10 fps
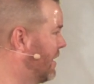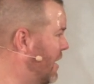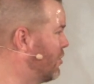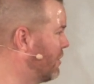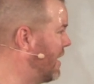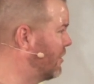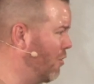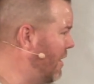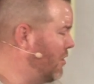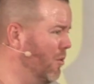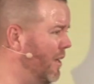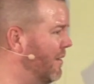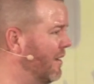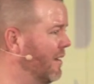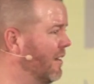Today's your day. Just go ahead and do it.
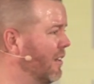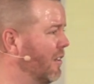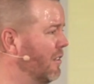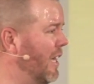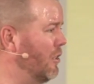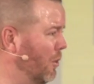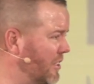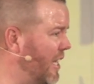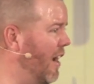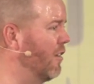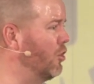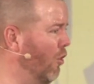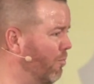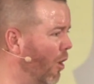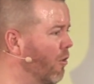Yeah, do it scared.
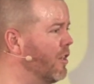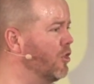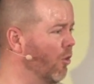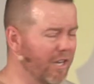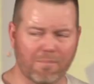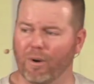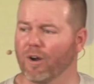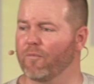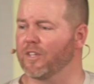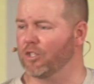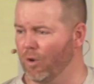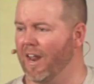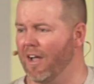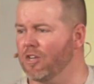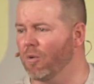Do it broken. Do it imperfect. Do
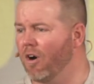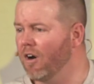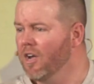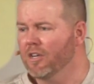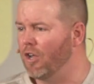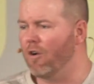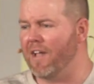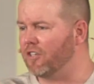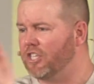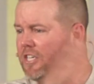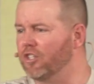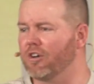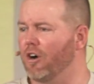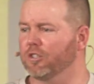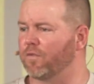it how you are. Don't have to change your
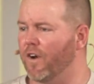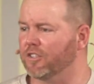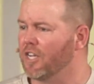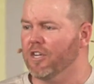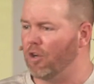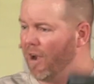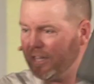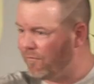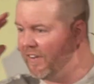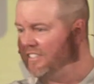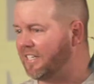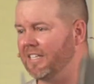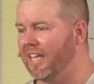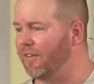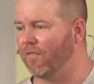clothes first. Don't have to fix
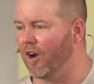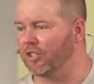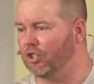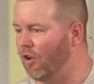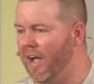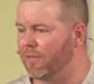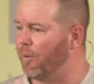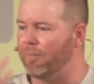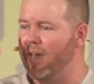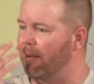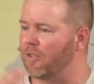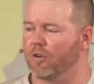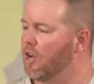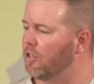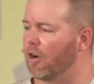anything first. You don't have to put makeup.
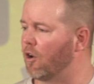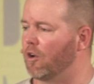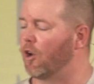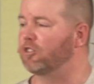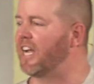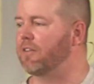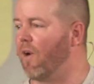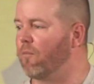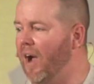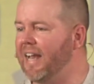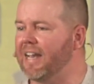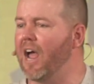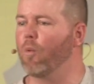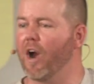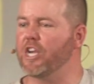No. Don't change. Right
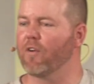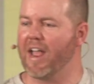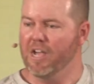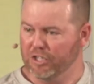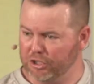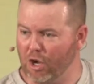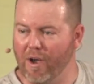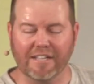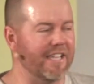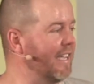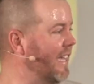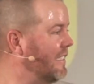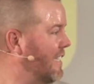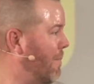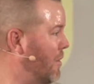now, where you're at, just go ahead and take
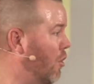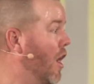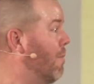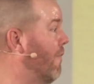that step and do it.